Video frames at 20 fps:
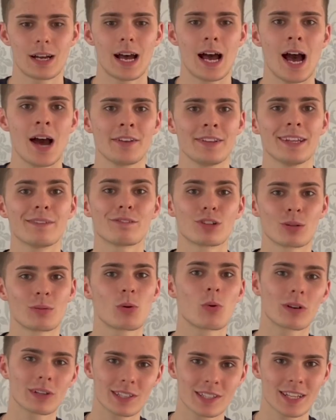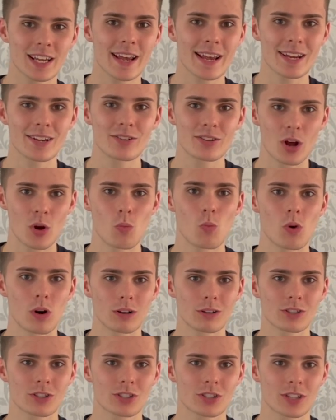I'd never normally want to say don't
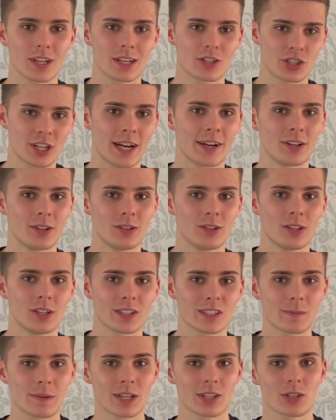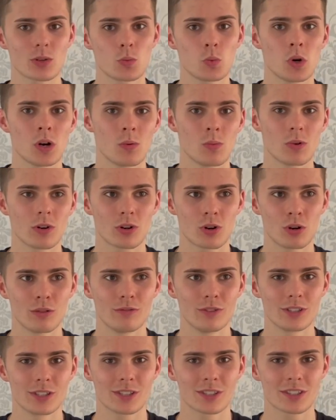watch a channel, especially one what
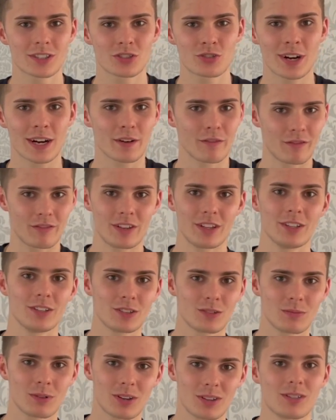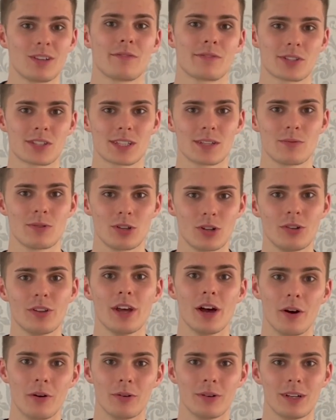covers track and field, because obviously we all
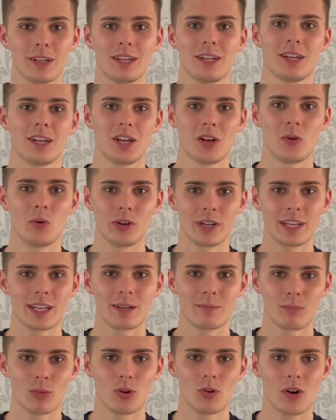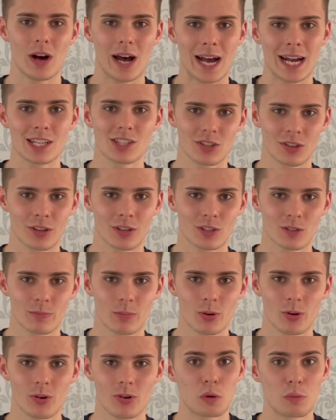know we need more eyes on the
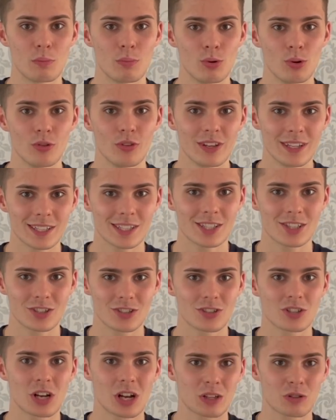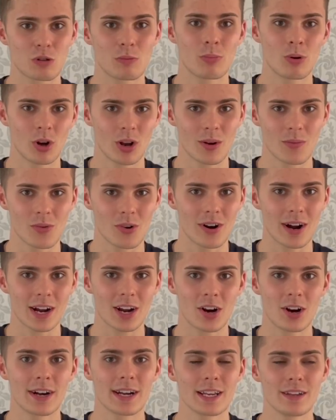sport. But this has just got to a point where I
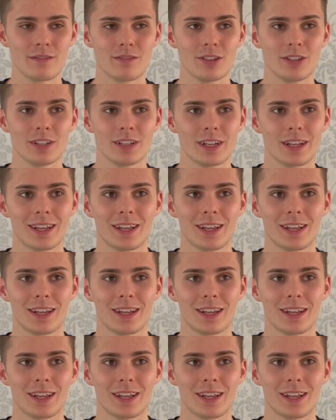can't even